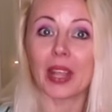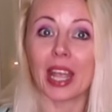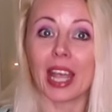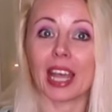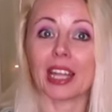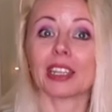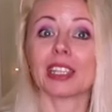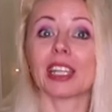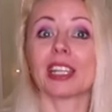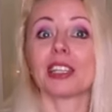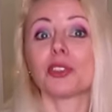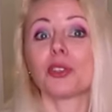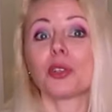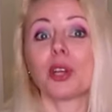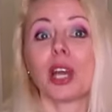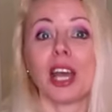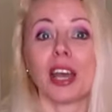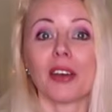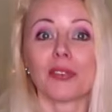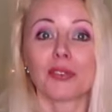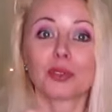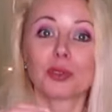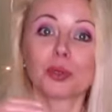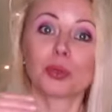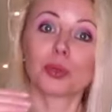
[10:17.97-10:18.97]
and then you
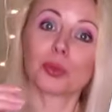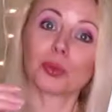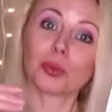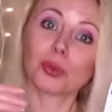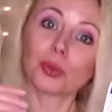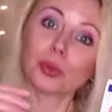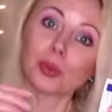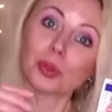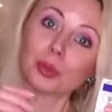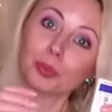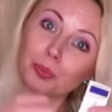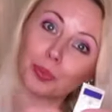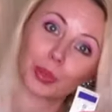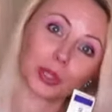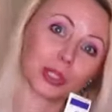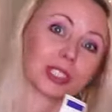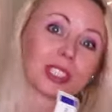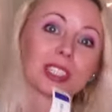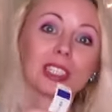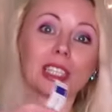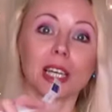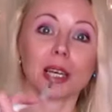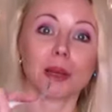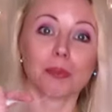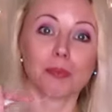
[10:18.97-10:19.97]
have to put
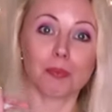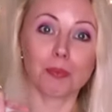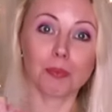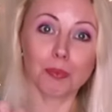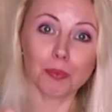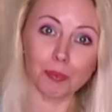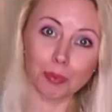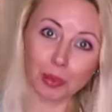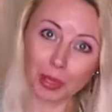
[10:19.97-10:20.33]
it up